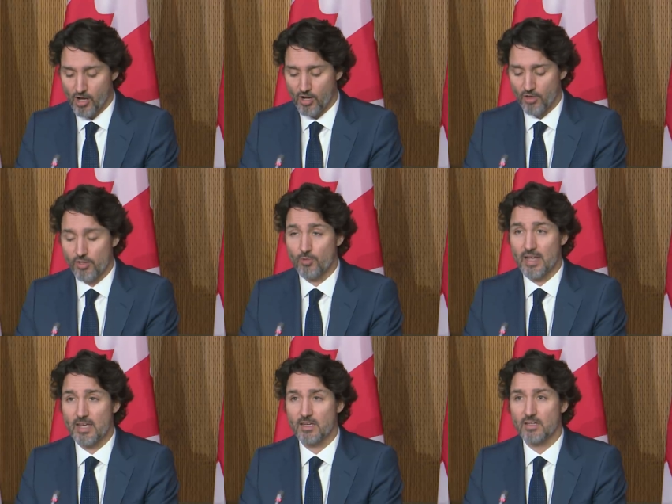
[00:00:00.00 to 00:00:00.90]
all the
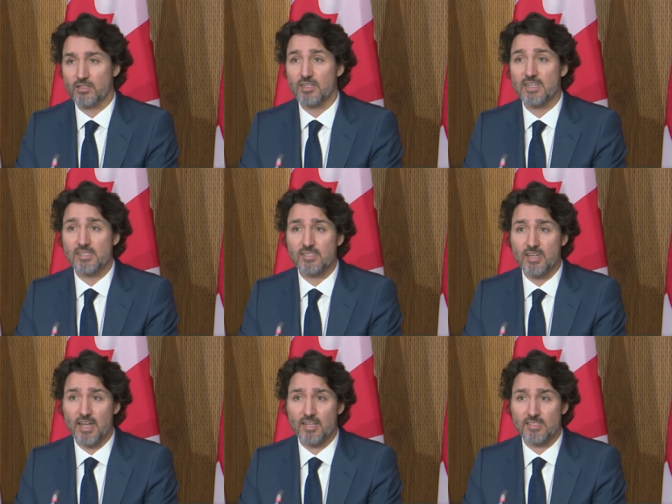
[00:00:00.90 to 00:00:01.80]
way to
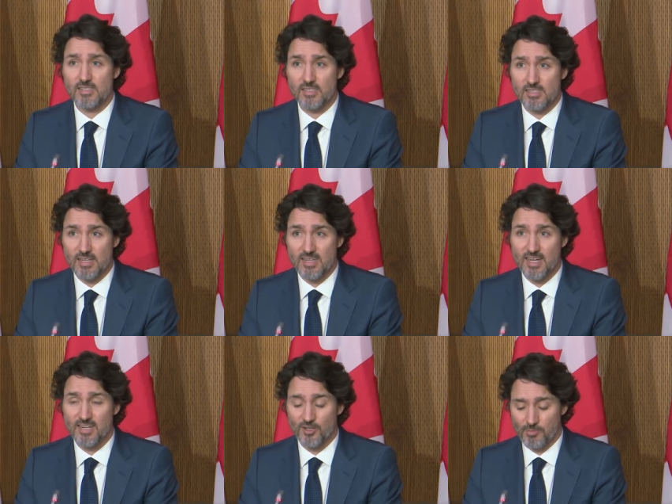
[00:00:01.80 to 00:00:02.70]
Eastgate
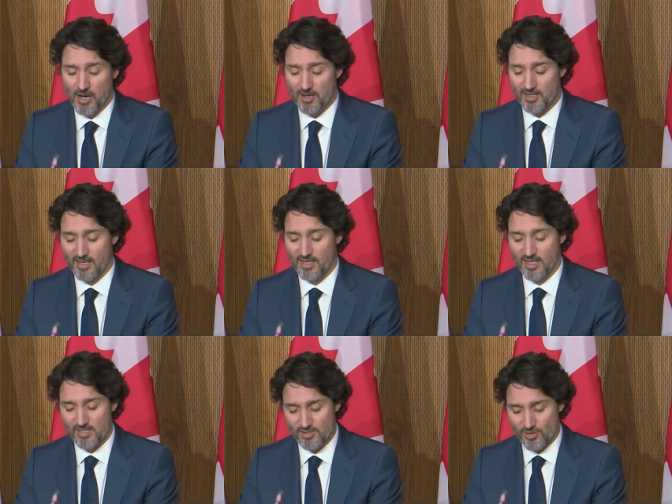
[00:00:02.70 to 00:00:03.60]
Centennial Park
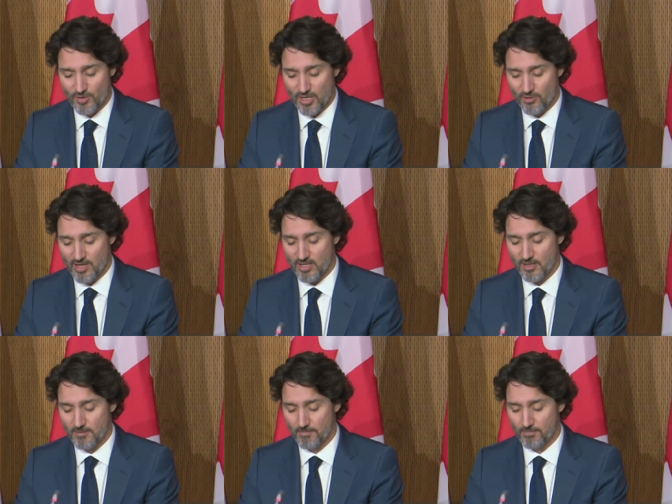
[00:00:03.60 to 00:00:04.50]
in Stony Creek.
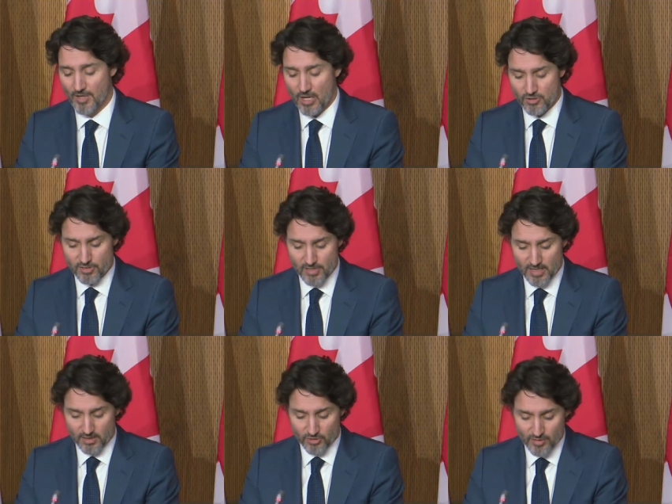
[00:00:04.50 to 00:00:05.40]
Just
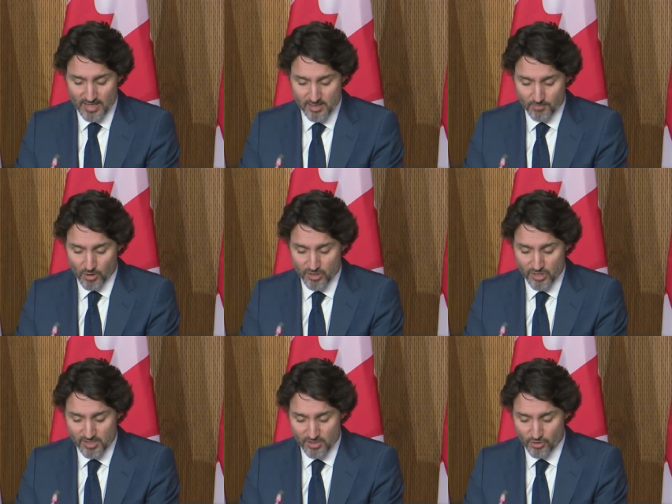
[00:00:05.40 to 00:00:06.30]
like the transit
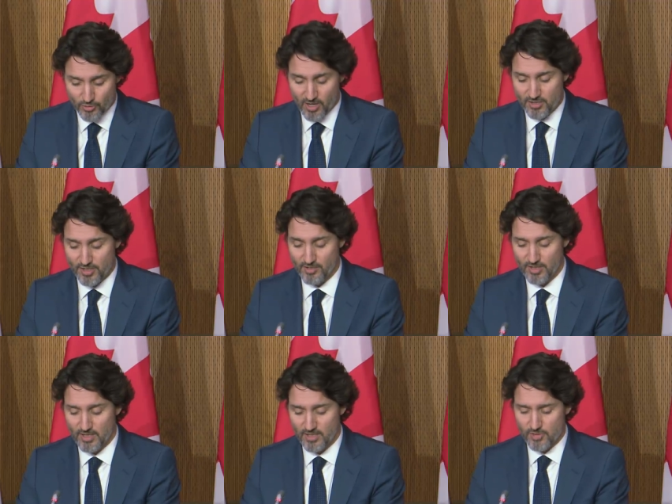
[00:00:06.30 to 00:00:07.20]
projects in Toronto,
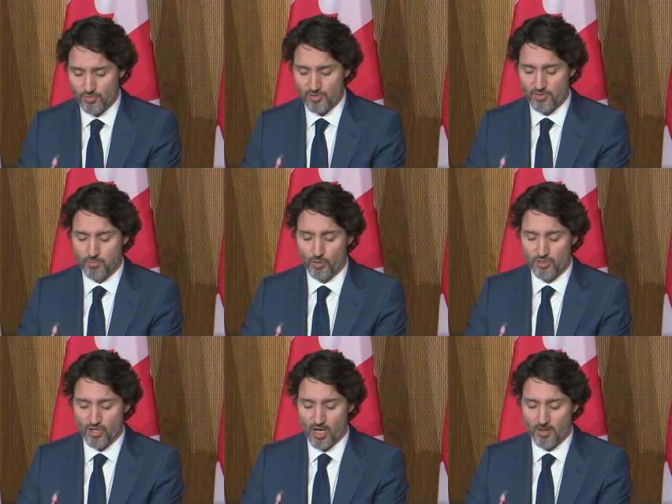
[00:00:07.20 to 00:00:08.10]
this will
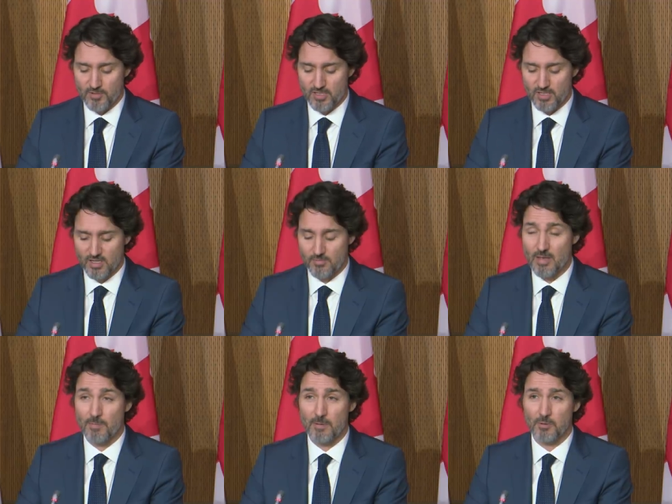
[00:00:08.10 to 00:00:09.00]
support jobs,
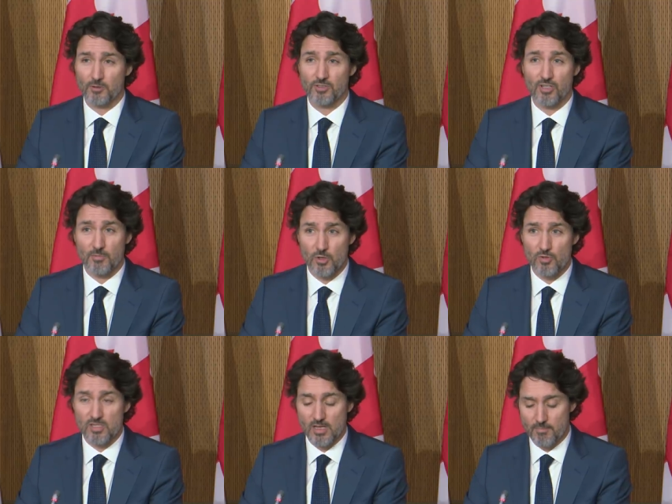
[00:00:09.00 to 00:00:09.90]
make people's
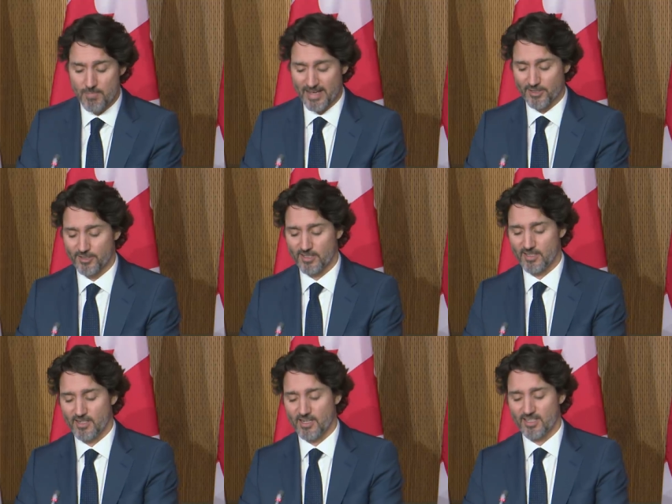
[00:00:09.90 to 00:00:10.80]
commutes better,
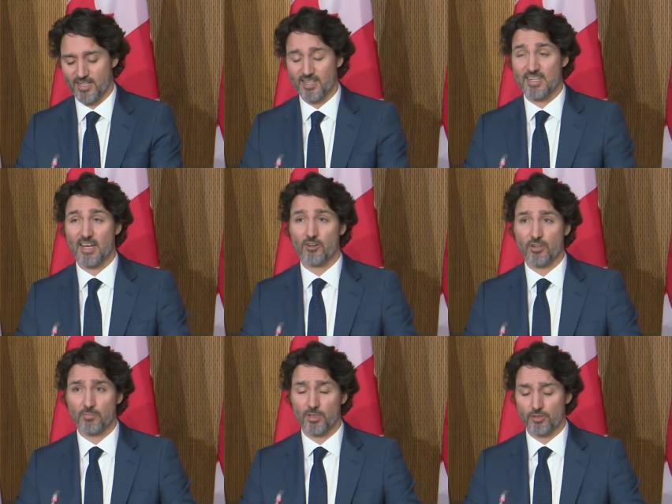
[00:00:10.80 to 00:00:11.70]
and cut down
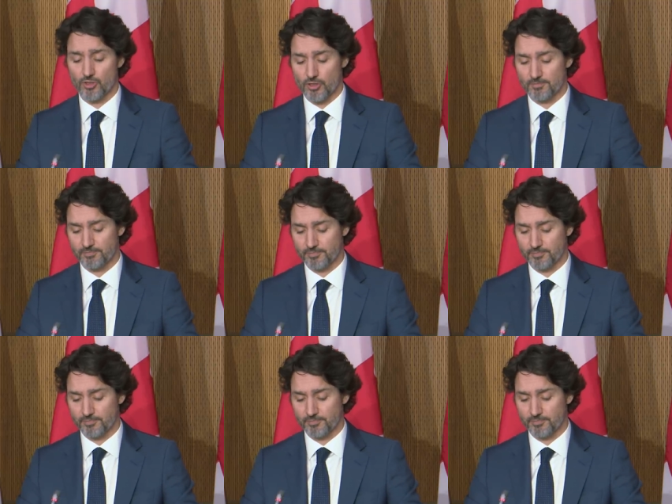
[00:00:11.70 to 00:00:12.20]
on pollution.